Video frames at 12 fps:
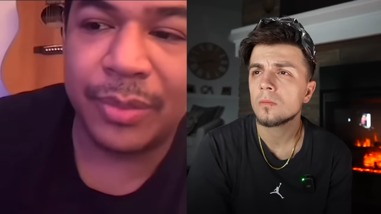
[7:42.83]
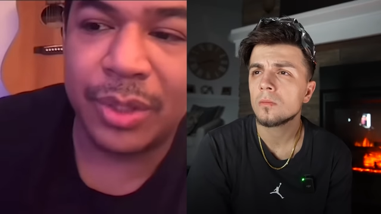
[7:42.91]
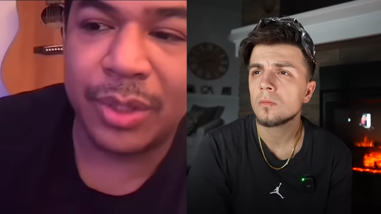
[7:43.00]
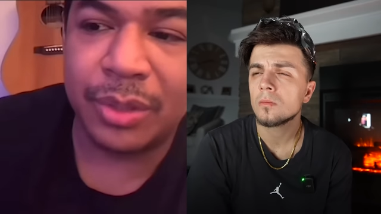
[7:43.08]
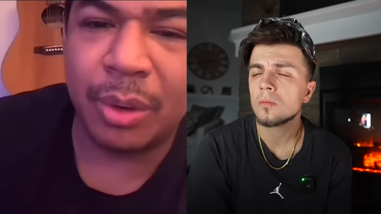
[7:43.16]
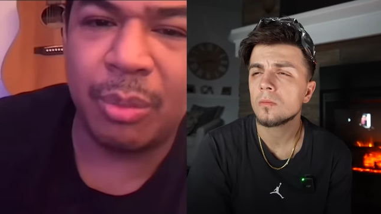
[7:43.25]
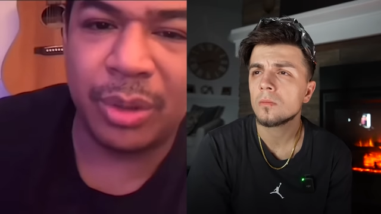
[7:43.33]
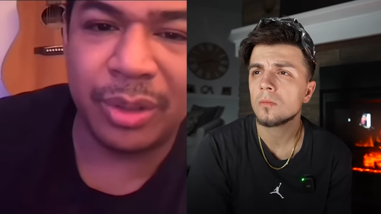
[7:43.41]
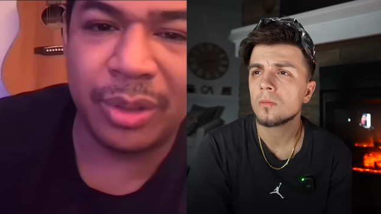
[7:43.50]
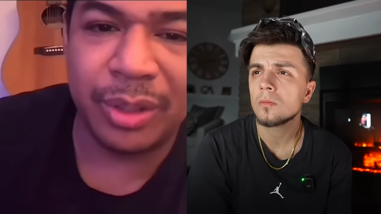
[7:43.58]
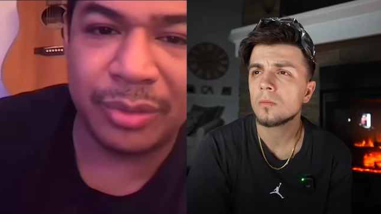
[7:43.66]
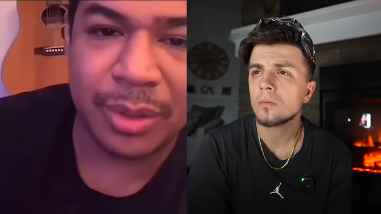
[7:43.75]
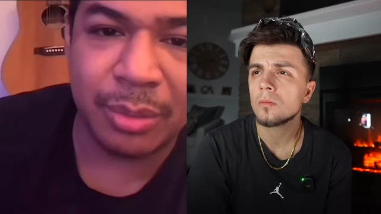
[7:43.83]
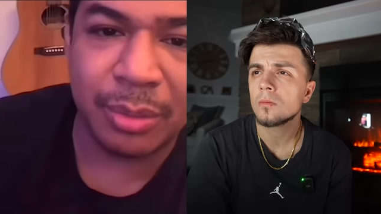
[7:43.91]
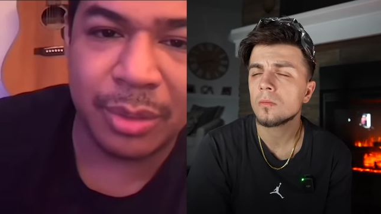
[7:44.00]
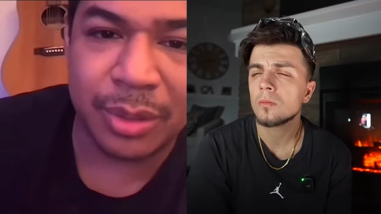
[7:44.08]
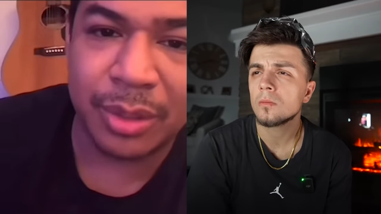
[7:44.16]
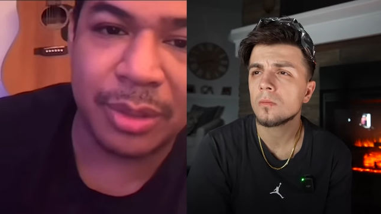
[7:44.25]
Speaker 1: So I'm wondering if someone's
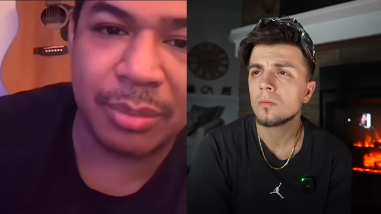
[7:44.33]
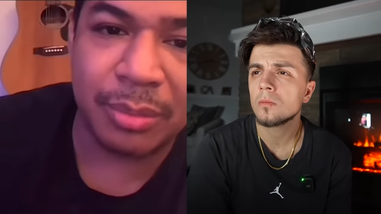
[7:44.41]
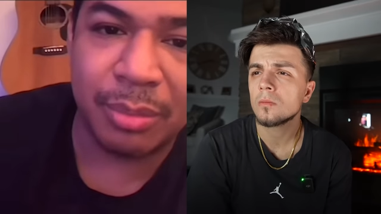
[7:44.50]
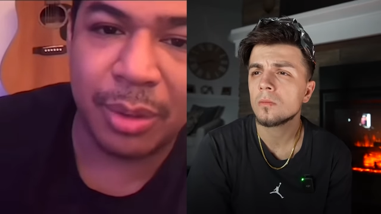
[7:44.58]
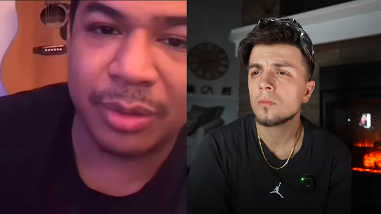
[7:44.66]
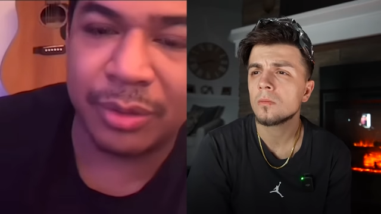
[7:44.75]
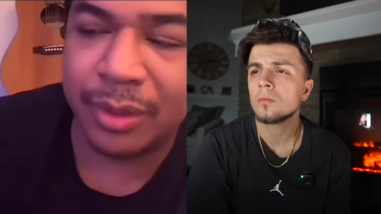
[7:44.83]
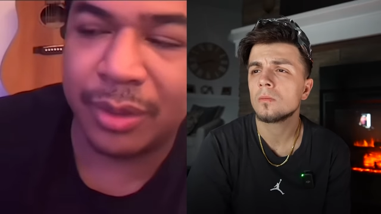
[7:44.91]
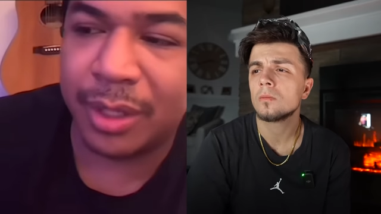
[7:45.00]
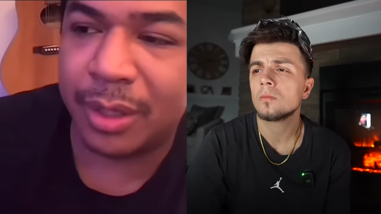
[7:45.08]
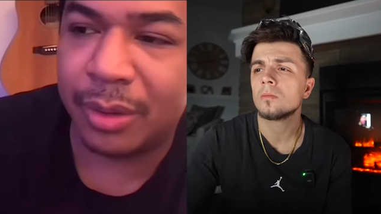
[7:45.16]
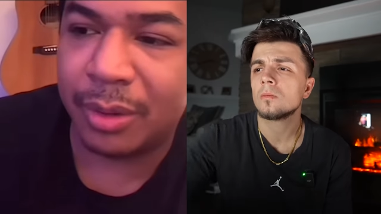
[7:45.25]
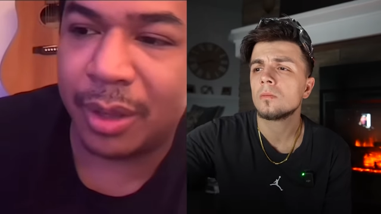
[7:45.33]
gonna post the video.